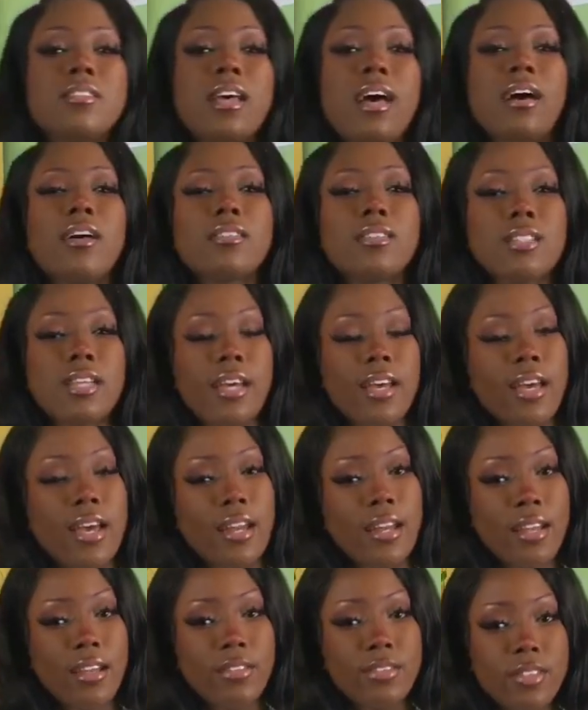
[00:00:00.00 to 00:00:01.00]
set kind of
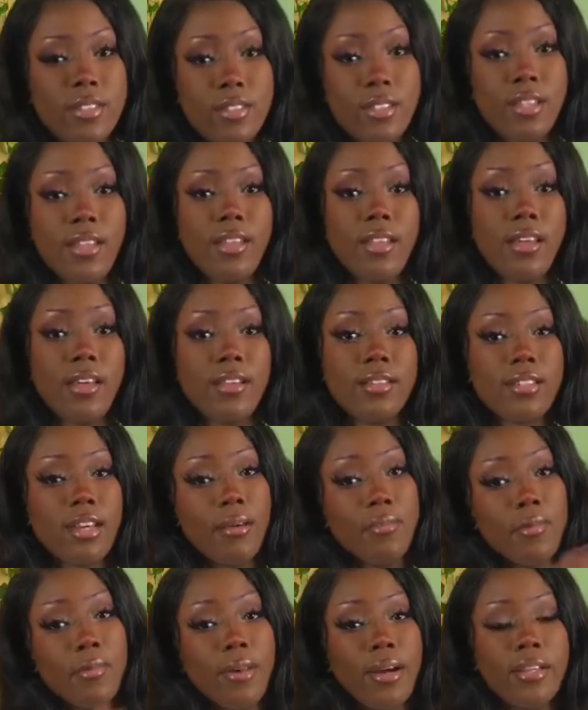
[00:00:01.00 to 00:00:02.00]
gives into the cyber
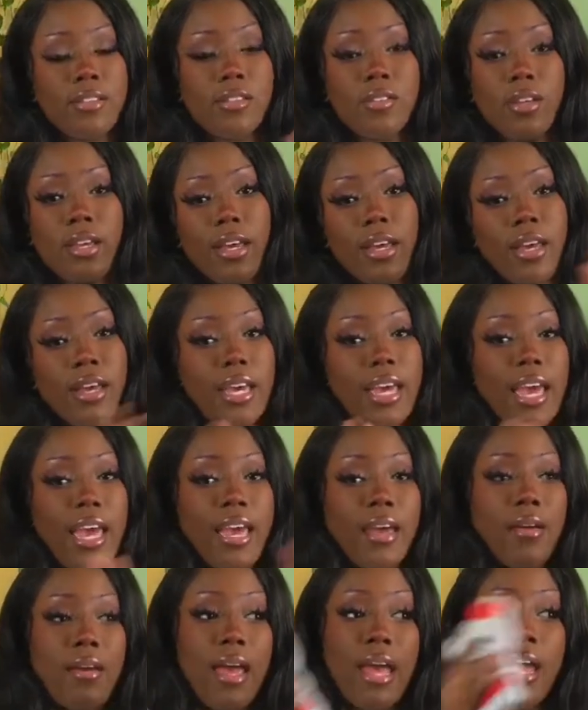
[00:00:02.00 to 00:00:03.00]
Y2k
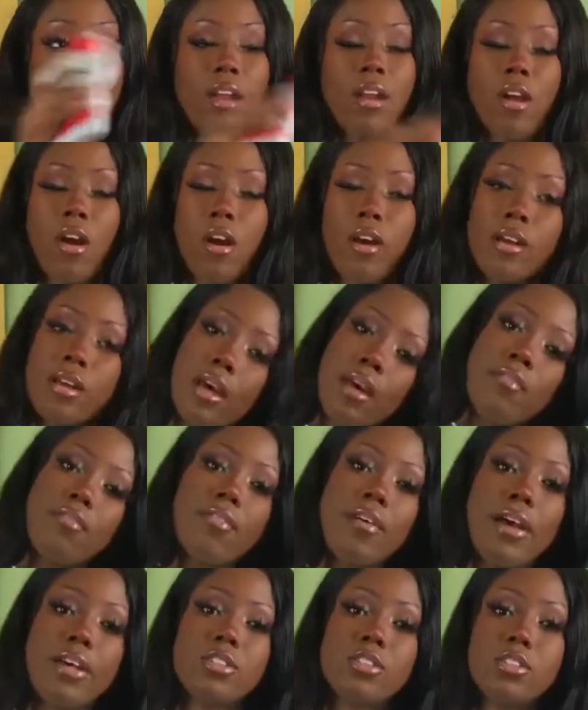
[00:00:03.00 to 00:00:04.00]
and archive
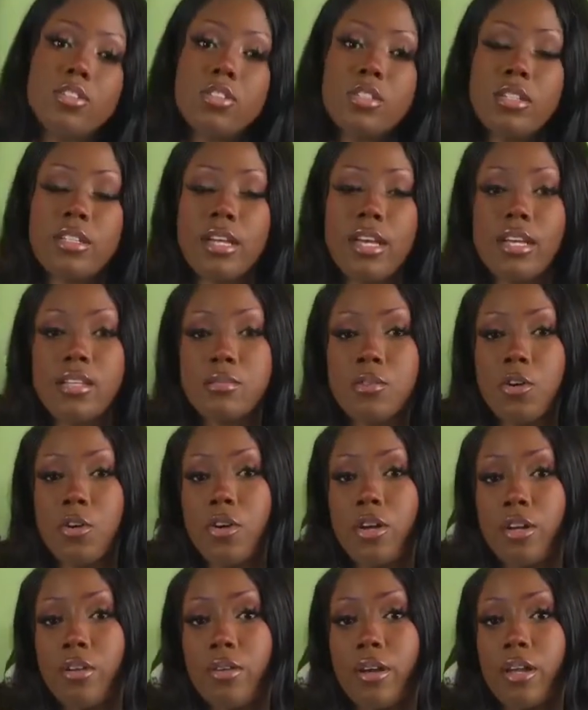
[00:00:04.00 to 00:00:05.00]
fashion trend that has been going
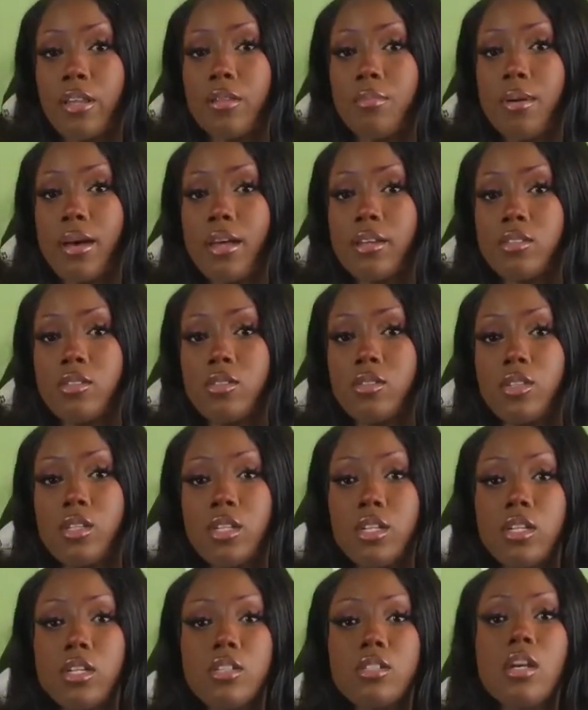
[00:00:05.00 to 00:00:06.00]
around the past few
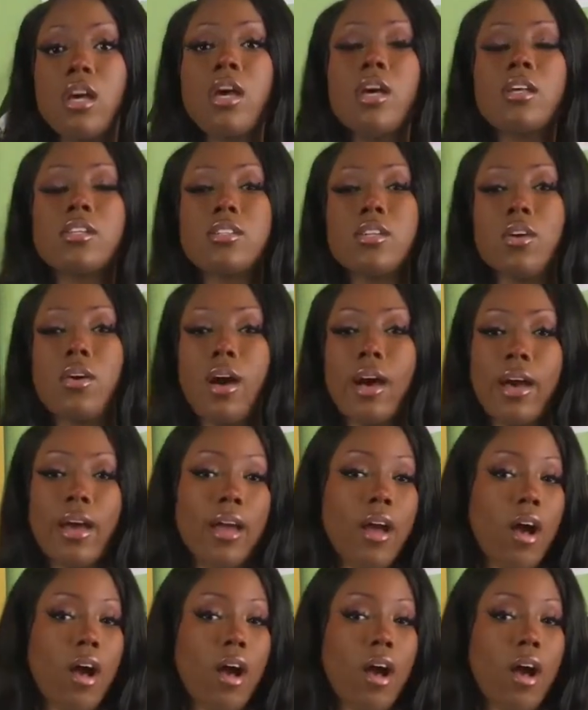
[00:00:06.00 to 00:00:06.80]
years. So I